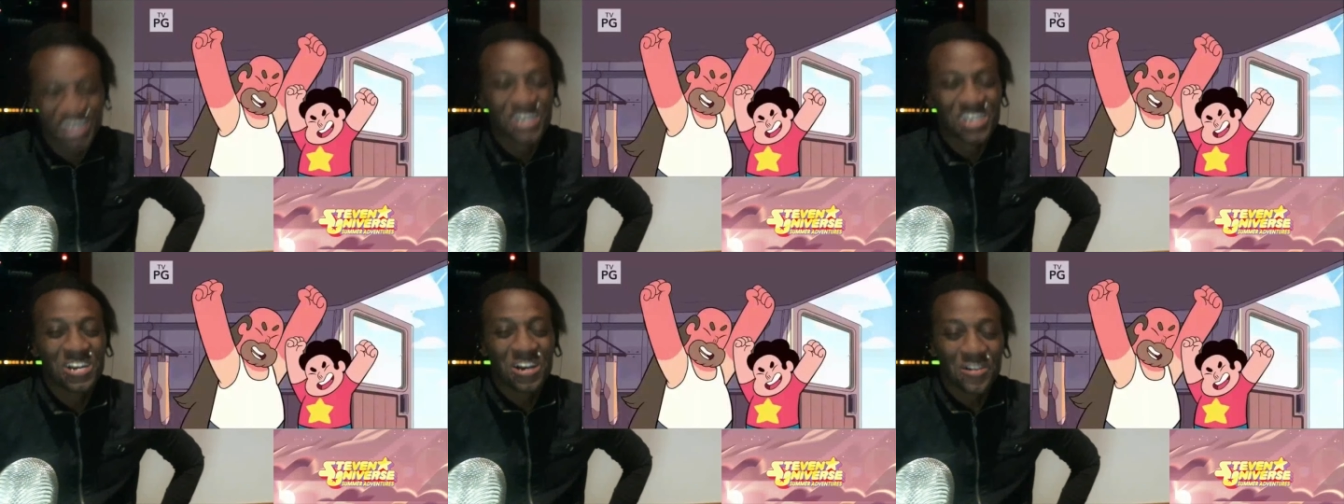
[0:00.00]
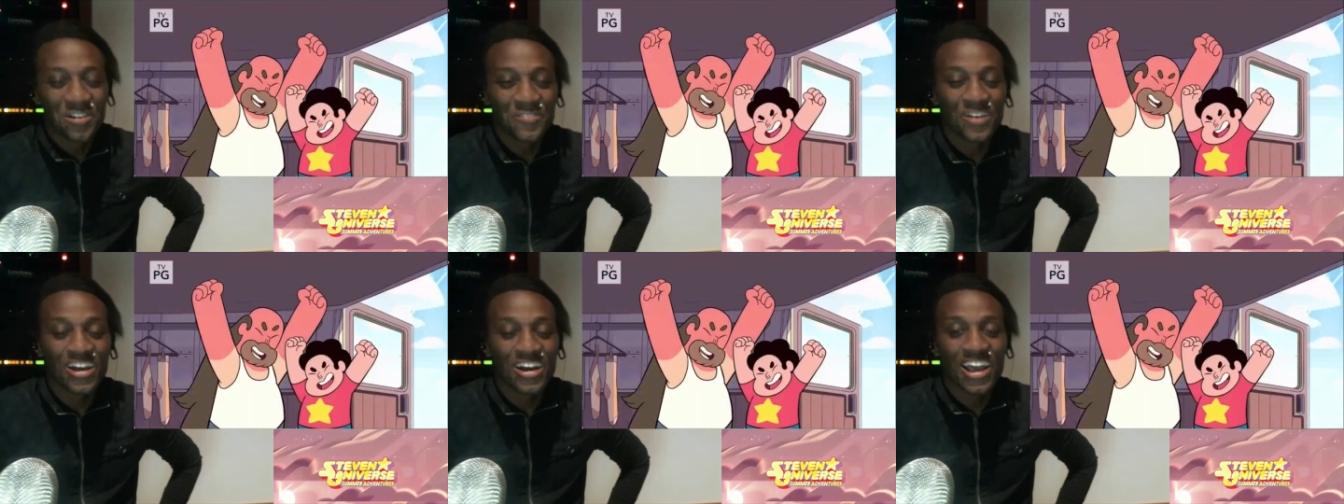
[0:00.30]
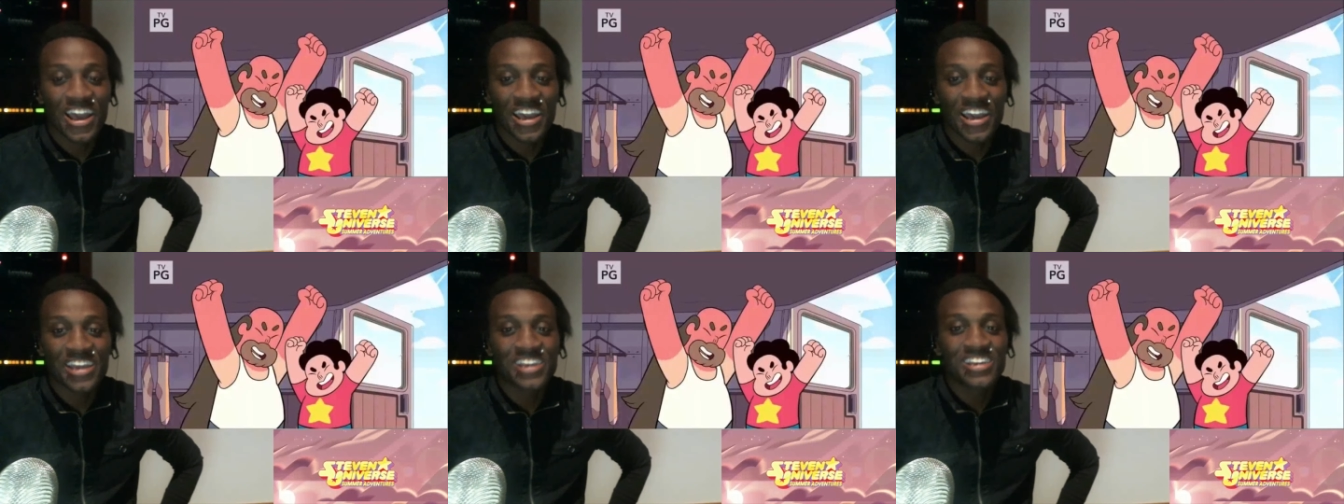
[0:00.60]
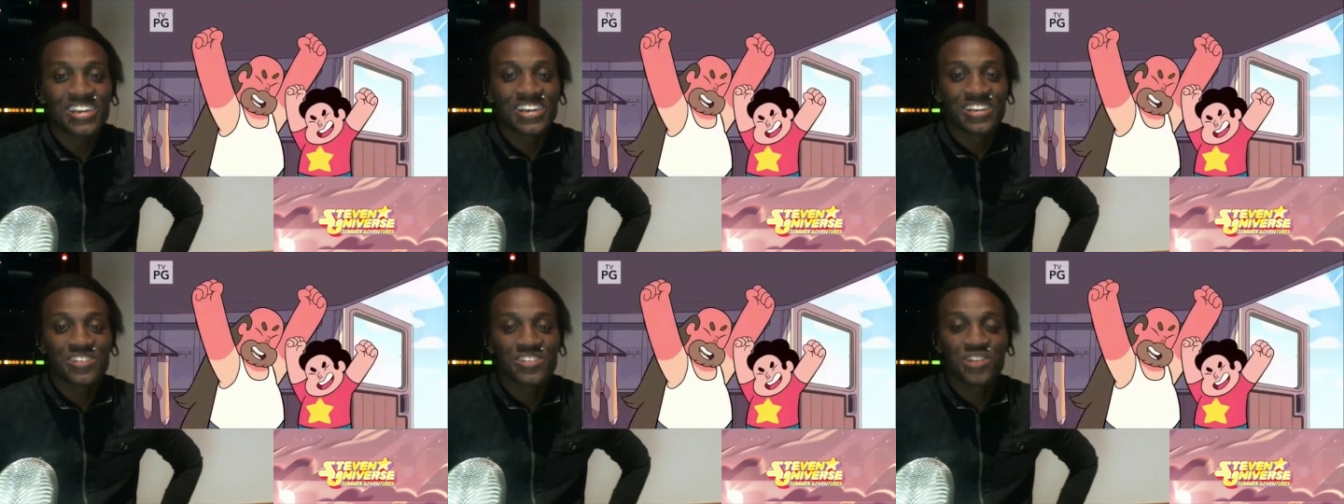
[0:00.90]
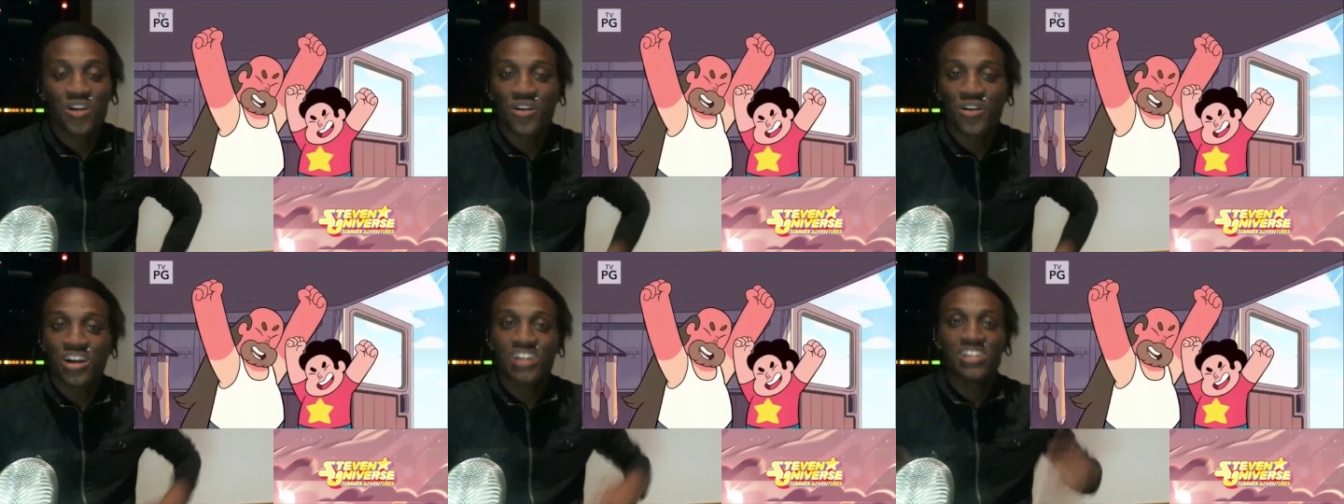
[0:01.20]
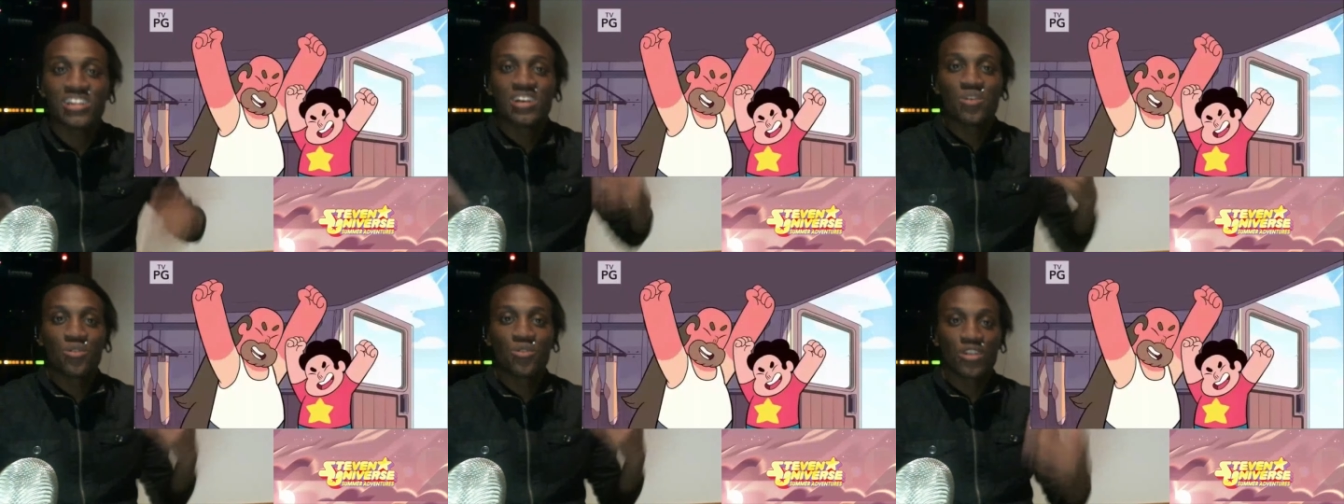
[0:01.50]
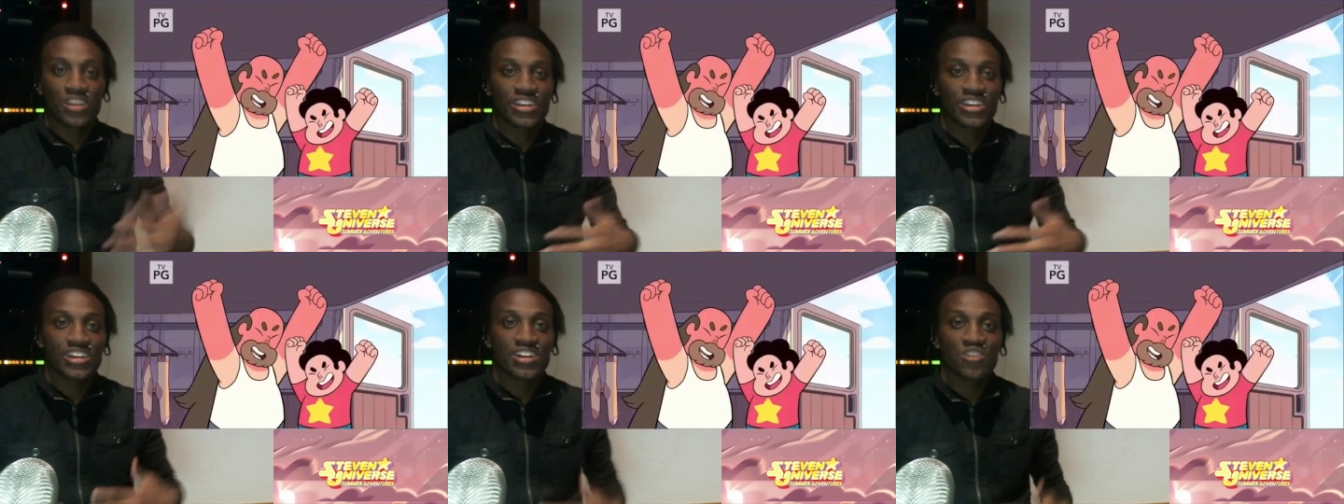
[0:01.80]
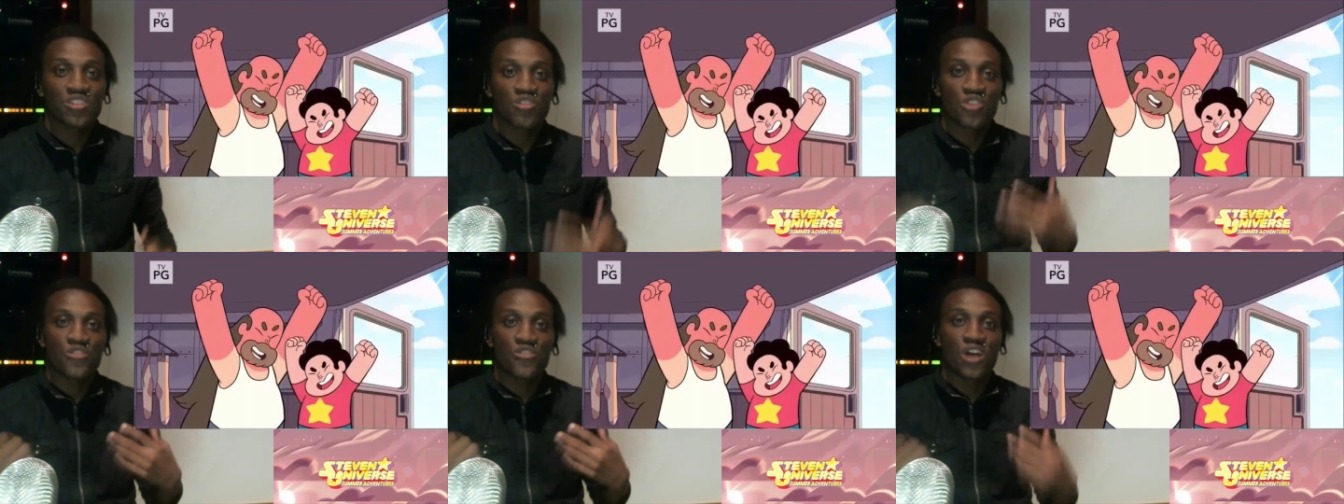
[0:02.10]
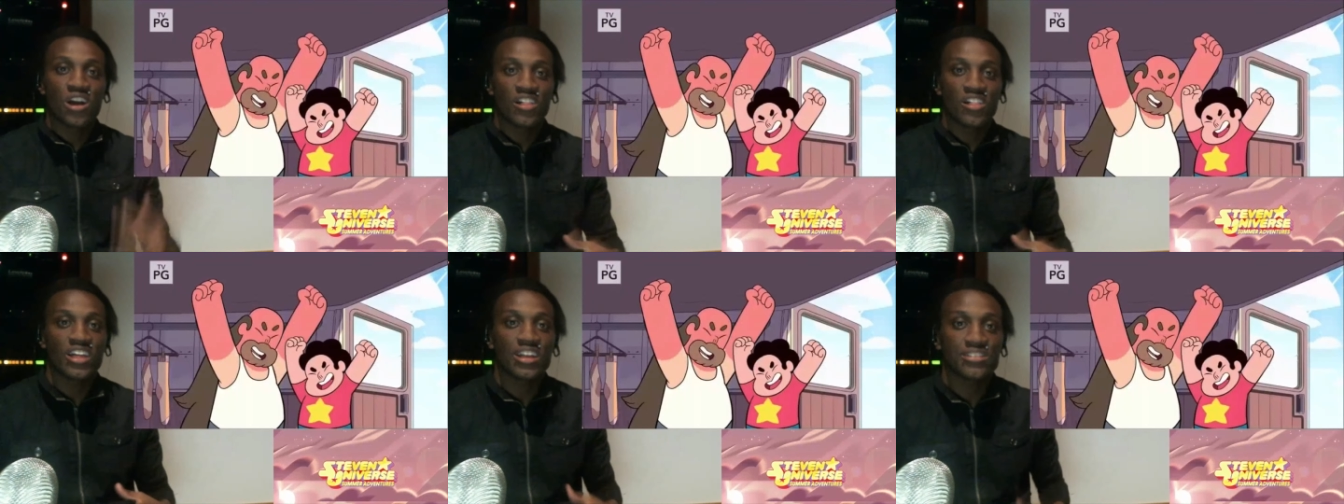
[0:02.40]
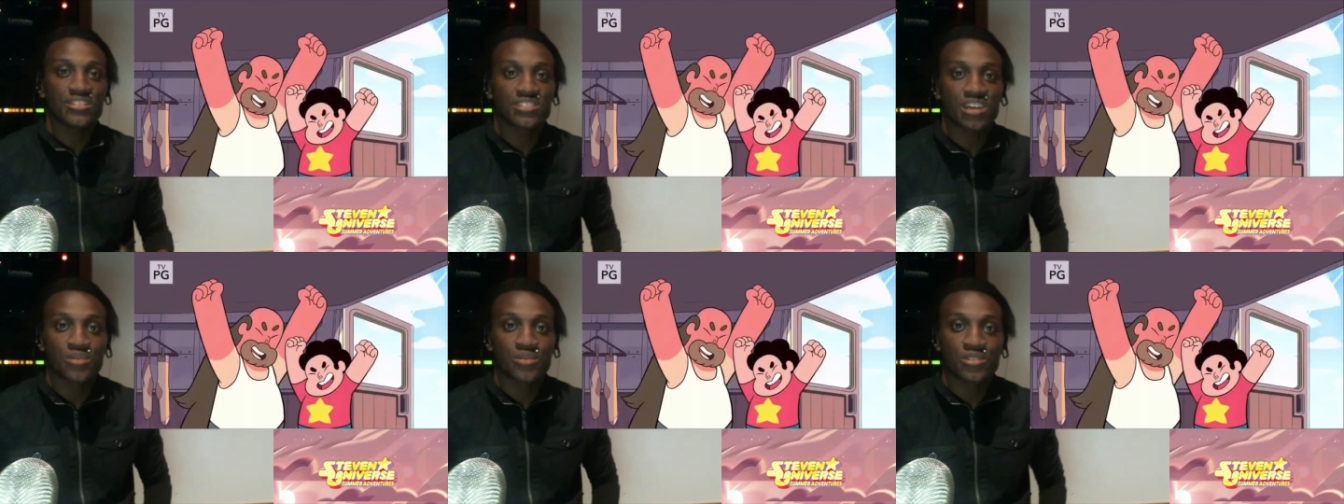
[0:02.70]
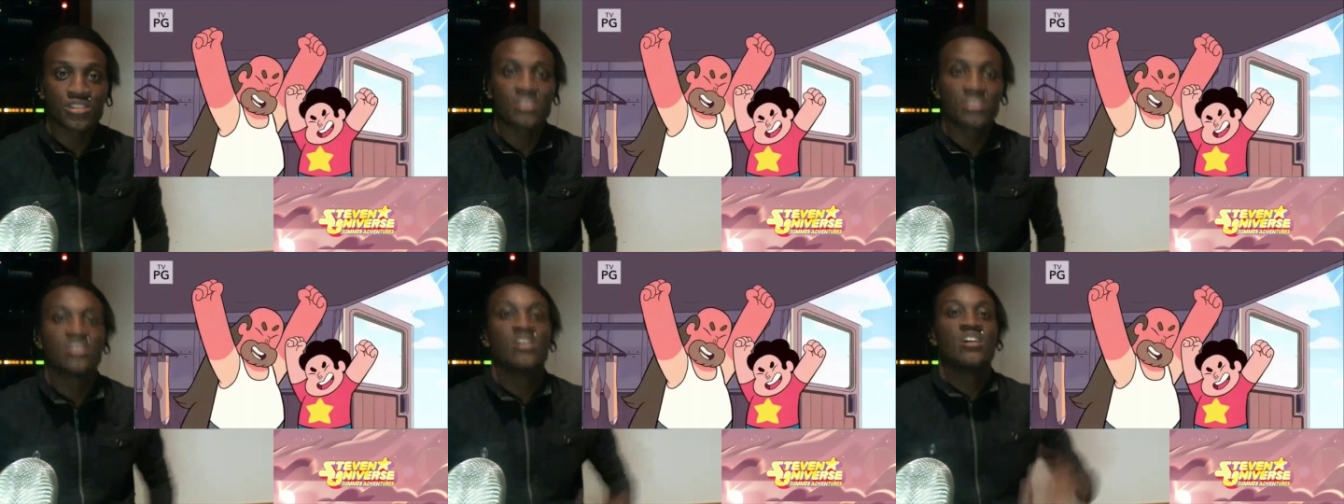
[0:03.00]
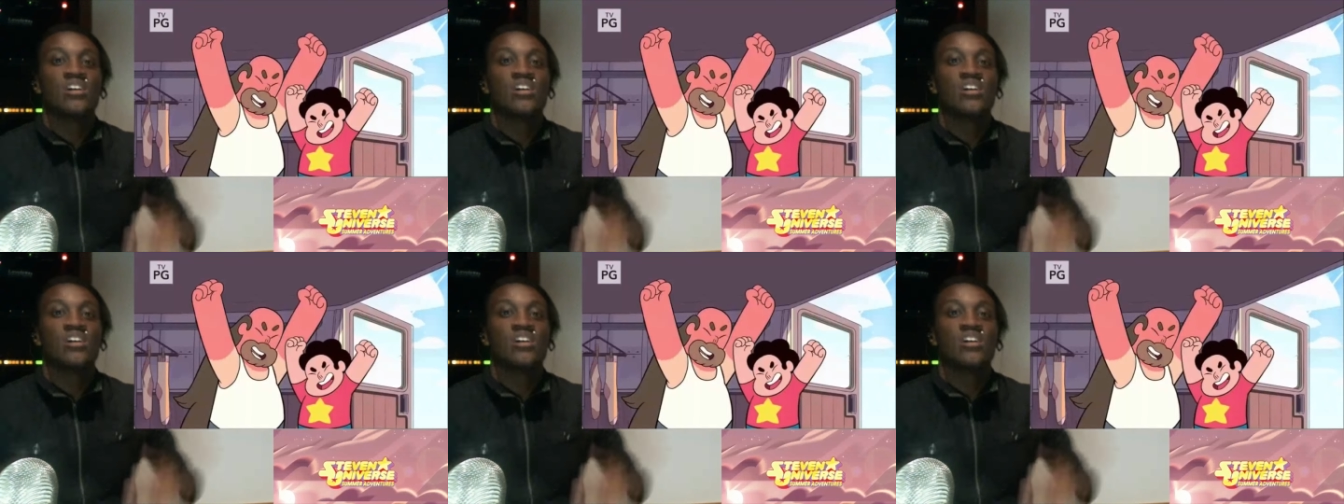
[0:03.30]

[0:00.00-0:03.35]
But hey, you know what? We're here. We're finally at summer.